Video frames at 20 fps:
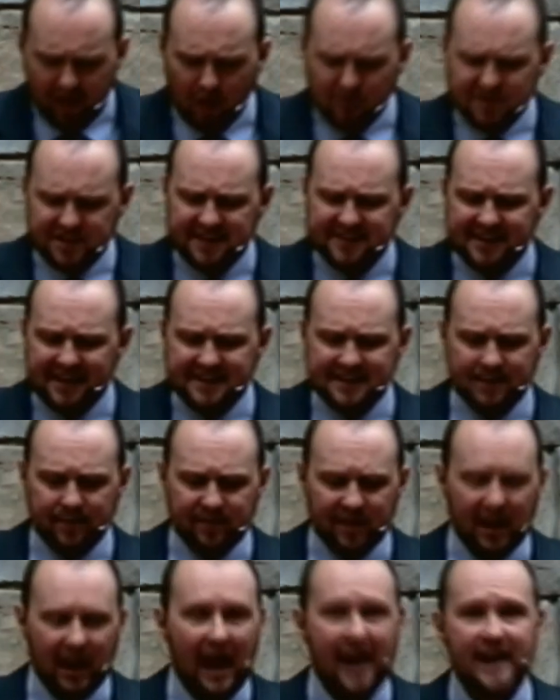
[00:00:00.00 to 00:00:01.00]
that say
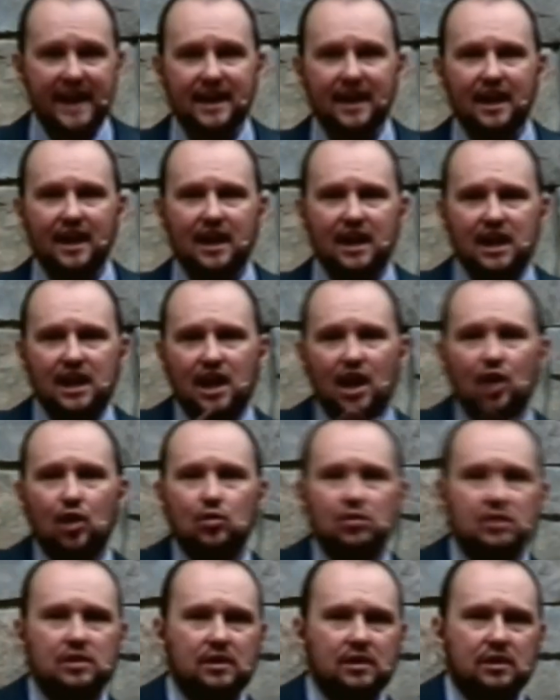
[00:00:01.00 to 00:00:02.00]
something like you know
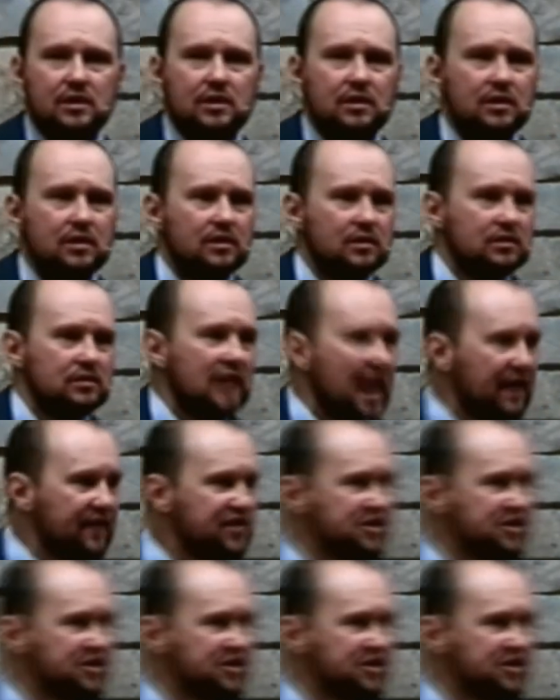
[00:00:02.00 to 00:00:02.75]
life